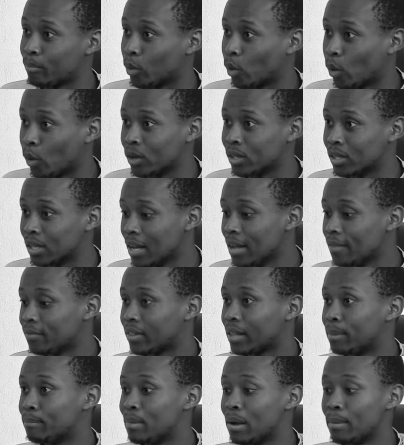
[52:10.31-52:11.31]
because
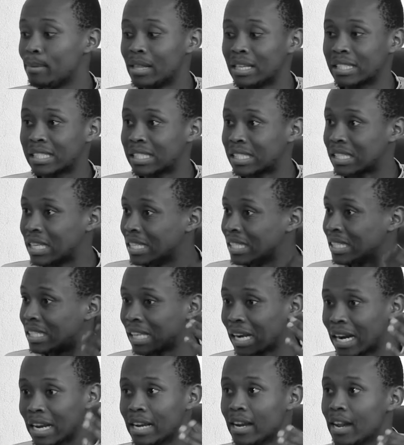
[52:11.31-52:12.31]
there may be the
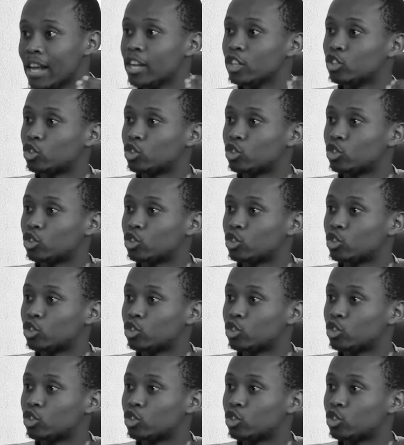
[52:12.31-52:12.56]
certain